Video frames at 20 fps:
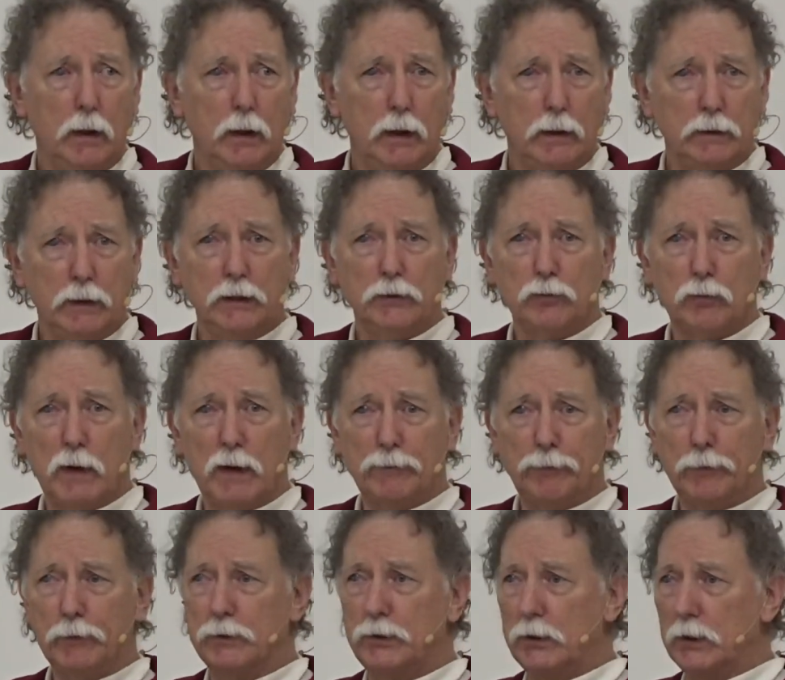and these
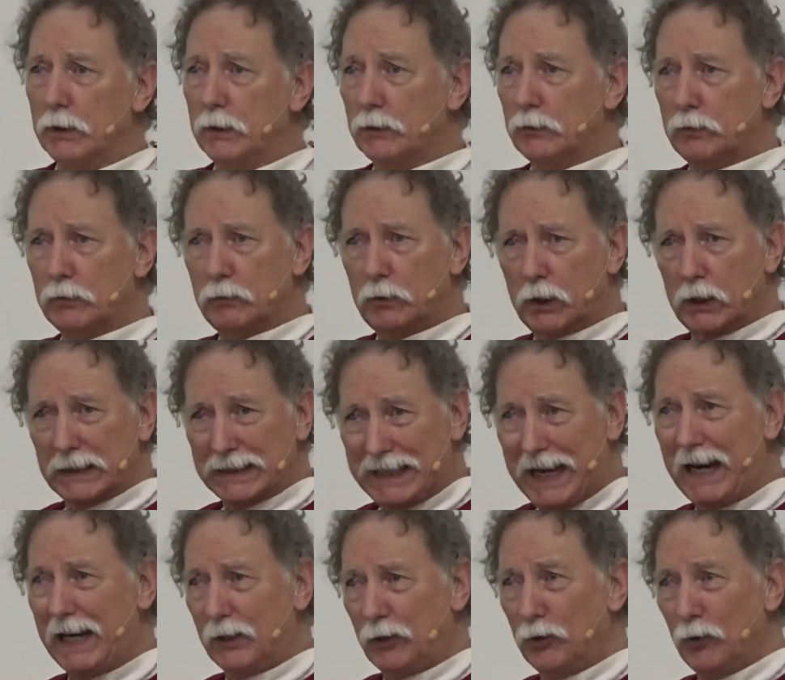references can
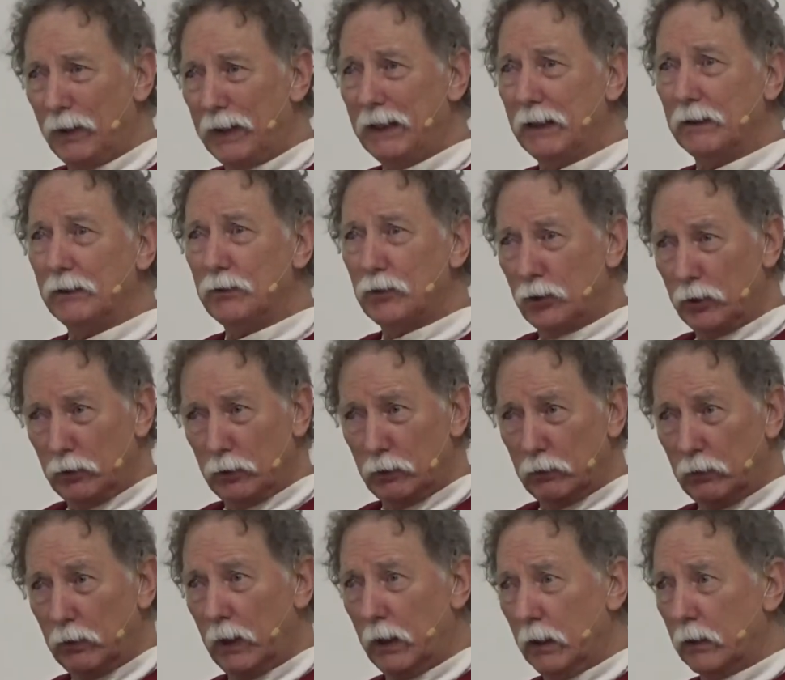take you into
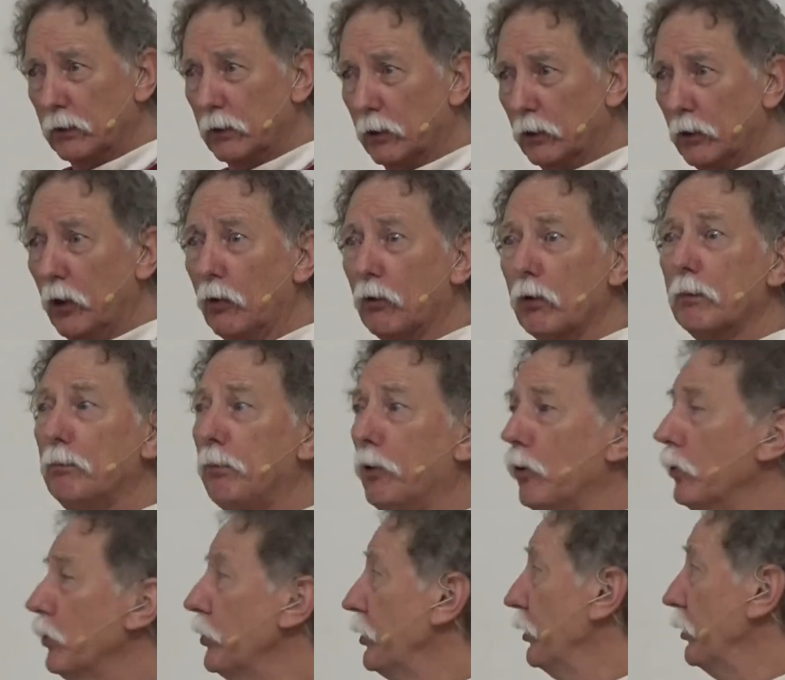the lower
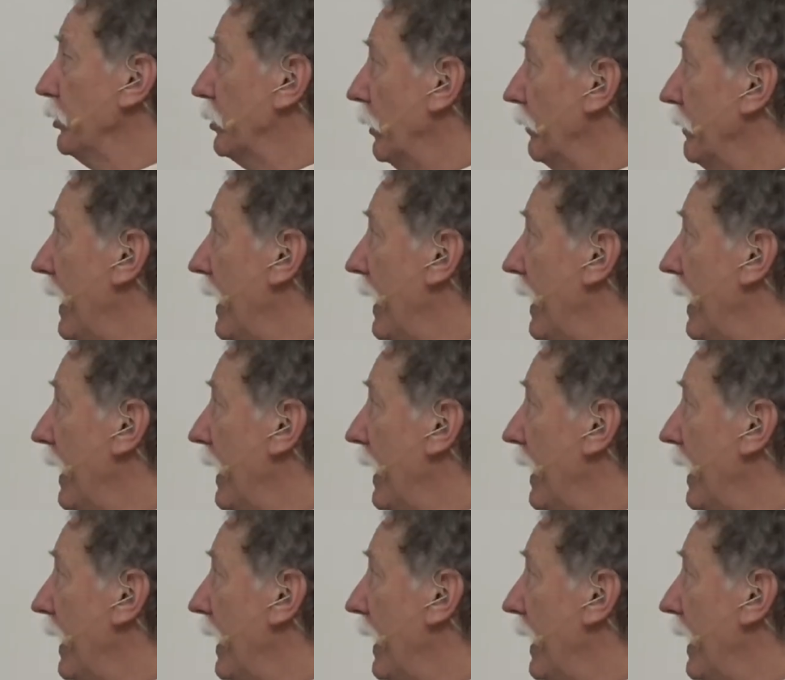portions of